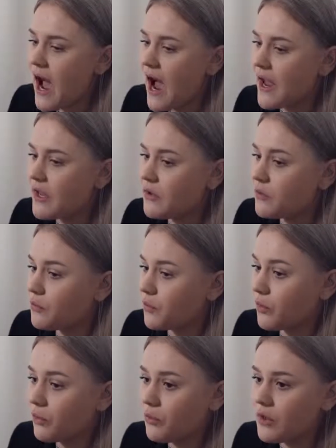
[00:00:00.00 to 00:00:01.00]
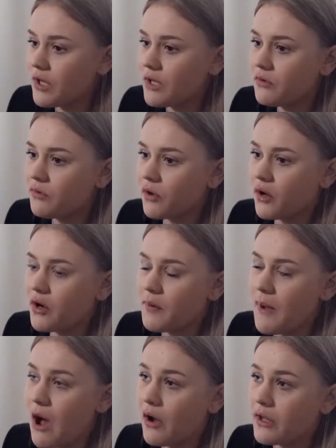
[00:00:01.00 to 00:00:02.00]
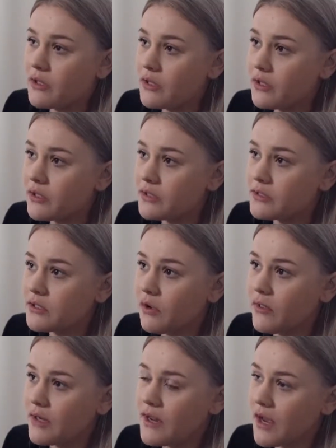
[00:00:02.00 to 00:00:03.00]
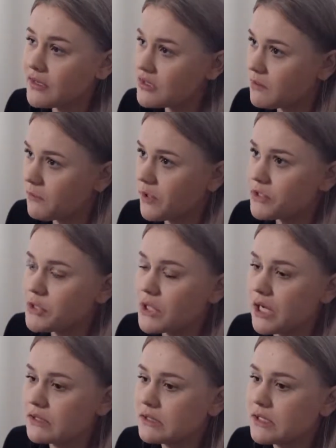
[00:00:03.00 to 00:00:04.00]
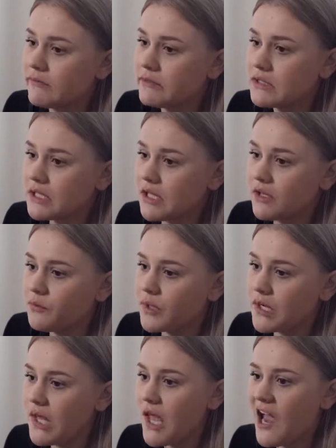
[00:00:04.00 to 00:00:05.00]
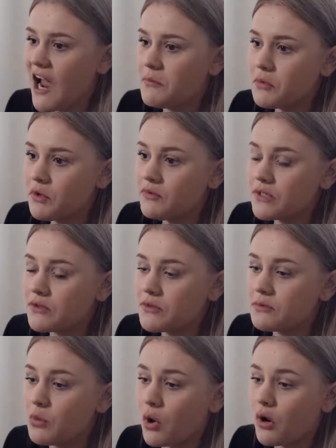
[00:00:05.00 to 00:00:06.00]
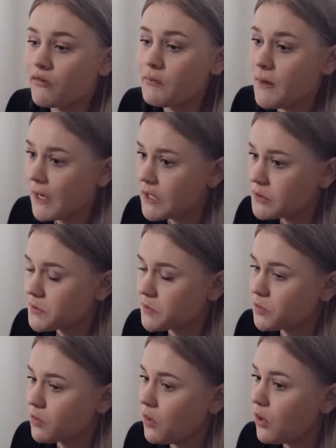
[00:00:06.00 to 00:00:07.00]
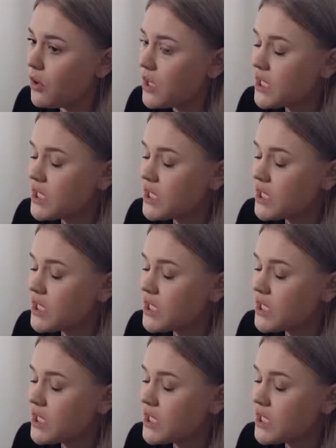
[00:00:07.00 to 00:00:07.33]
I recruited for about a year until the next summer in 2017 when I moved into more of a management role.